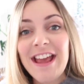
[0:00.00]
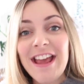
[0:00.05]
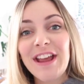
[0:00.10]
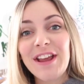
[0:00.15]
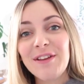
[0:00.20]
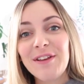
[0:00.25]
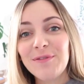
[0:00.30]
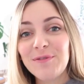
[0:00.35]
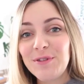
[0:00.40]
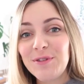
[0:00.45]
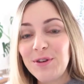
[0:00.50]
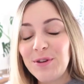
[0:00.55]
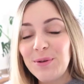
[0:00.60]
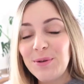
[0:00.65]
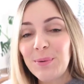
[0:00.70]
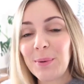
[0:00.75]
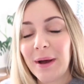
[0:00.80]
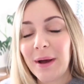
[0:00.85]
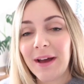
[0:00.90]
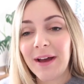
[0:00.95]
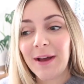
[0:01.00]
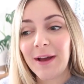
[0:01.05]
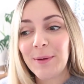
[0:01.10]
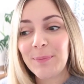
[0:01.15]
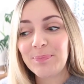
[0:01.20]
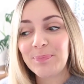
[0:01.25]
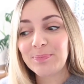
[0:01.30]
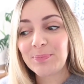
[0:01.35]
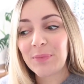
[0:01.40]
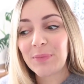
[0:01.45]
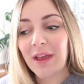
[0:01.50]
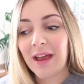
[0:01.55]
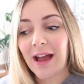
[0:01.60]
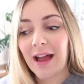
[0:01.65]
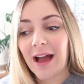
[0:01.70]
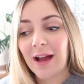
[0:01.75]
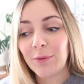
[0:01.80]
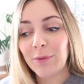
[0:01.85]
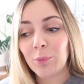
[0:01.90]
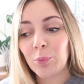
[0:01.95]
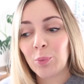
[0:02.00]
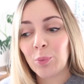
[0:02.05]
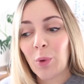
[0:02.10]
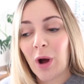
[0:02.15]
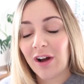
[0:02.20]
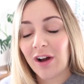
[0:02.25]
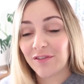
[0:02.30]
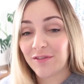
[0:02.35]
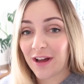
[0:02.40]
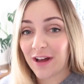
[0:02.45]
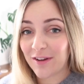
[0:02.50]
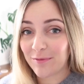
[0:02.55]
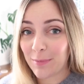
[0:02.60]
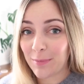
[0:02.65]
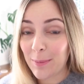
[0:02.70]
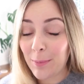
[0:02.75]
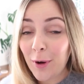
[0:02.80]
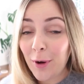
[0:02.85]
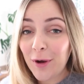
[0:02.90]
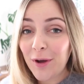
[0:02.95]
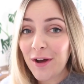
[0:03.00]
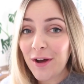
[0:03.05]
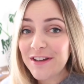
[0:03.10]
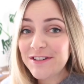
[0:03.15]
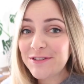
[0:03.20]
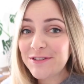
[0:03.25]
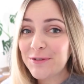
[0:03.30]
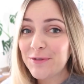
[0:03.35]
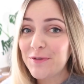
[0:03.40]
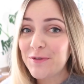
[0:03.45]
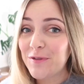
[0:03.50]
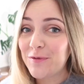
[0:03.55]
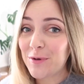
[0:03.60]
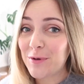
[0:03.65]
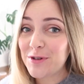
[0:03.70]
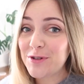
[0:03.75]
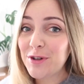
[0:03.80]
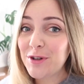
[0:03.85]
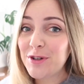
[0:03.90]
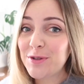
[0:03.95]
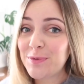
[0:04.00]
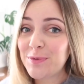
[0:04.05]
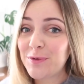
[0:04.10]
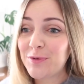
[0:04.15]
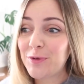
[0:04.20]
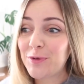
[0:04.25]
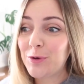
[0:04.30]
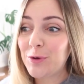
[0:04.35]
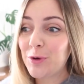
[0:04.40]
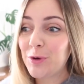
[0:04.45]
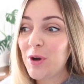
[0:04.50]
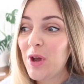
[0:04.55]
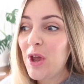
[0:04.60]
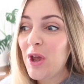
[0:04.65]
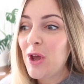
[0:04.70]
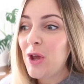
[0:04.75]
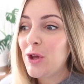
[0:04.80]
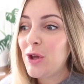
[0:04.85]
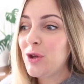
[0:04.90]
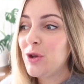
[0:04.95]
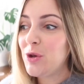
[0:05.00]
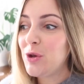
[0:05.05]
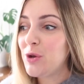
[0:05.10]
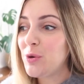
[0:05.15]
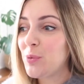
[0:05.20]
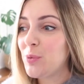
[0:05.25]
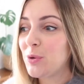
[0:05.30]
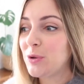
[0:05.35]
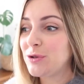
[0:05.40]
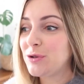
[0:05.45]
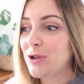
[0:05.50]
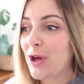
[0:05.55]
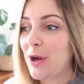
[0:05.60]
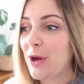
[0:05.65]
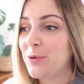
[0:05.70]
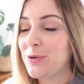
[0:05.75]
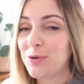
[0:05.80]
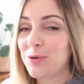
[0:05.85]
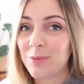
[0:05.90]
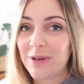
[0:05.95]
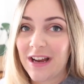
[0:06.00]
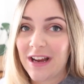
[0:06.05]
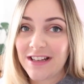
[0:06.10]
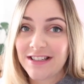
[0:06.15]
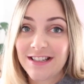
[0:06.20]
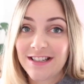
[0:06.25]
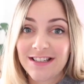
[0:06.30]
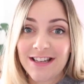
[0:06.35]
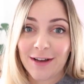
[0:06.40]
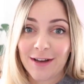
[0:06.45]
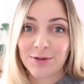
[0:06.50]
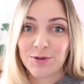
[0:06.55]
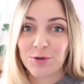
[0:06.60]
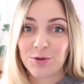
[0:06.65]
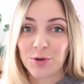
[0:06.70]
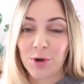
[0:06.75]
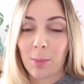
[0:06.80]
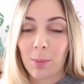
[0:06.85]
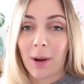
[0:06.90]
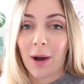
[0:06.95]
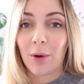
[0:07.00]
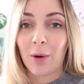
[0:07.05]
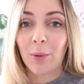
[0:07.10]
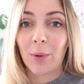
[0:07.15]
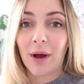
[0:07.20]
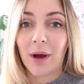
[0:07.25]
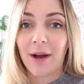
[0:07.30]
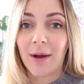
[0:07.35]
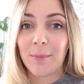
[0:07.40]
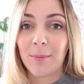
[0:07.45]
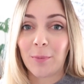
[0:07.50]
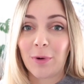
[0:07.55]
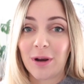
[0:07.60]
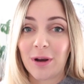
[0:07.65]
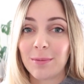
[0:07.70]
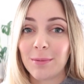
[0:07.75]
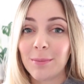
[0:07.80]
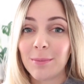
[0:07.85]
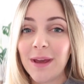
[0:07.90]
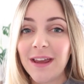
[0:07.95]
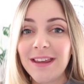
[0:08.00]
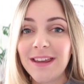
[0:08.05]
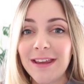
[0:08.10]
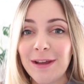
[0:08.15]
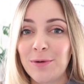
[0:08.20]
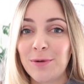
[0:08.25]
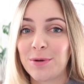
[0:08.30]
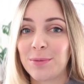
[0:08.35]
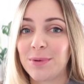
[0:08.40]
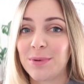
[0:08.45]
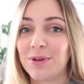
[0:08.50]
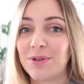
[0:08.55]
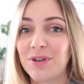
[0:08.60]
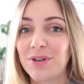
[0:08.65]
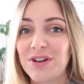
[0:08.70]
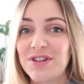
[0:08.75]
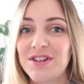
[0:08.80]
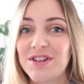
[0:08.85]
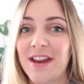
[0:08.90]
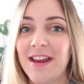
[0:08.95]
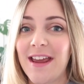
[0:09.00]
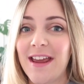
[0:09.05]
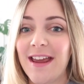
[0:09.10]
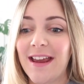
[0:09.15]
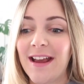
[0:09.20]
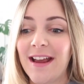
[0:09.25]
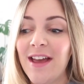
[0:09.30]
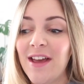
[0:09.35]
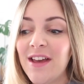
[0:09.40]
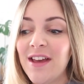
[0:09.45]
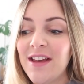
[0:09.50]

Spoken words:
If you are a fan of my podcast, or if you've watched those before, you will know normally I sit down and talk about what I've been making, what I've been crocheting.